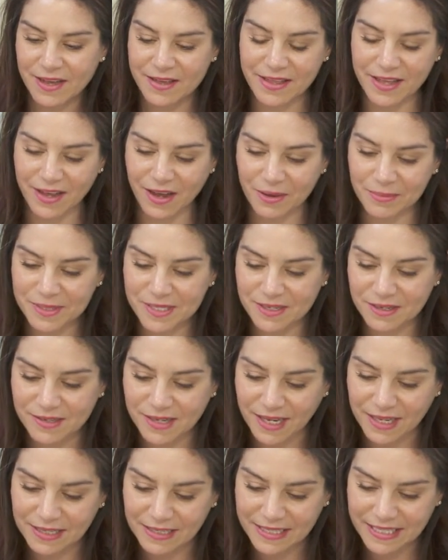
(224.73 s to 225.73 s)
They almost look
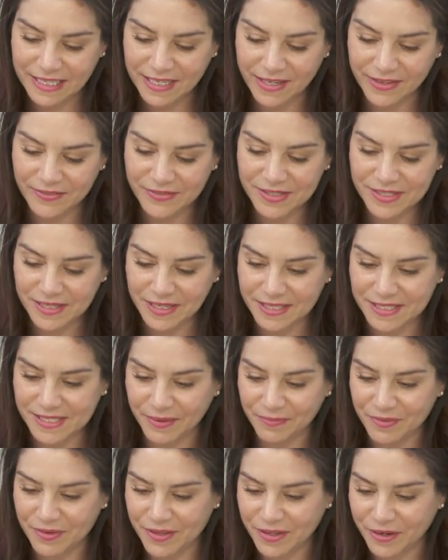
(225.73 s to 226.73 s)
like leaves,
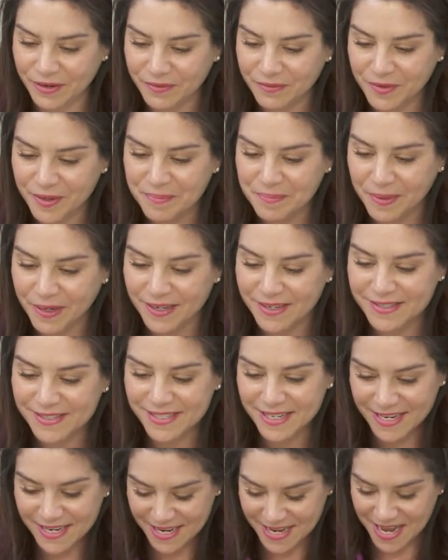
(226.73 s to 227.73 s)
except for their footballs.